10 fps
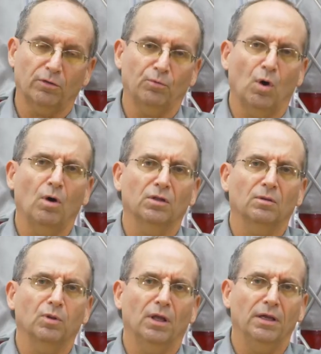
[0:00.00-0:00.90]
throw on the
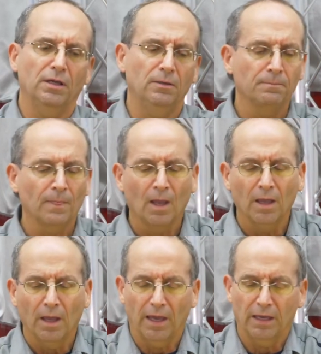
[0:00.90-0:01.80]
blade,
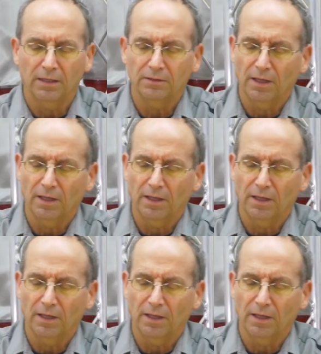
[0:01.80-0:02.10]
and